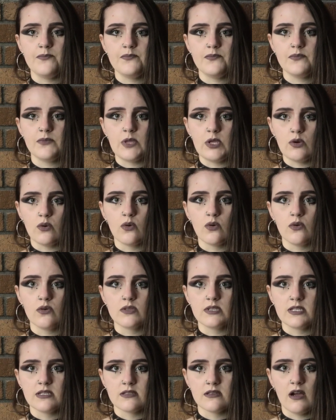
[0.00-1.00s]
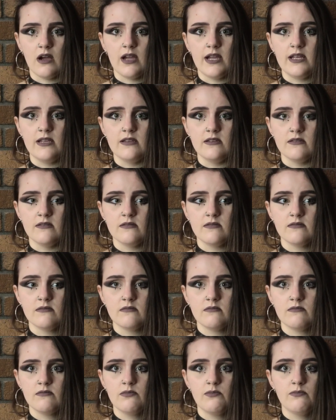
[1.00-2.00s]
your design,
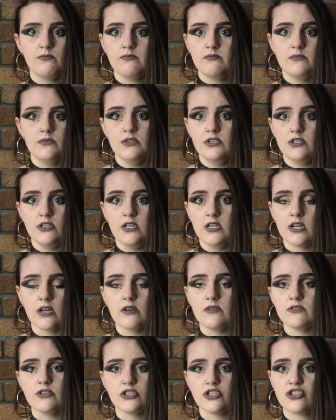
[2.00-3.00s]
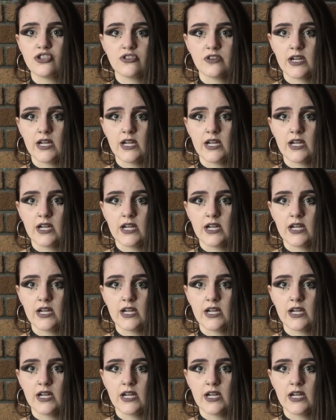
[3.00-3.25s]
you know, just straight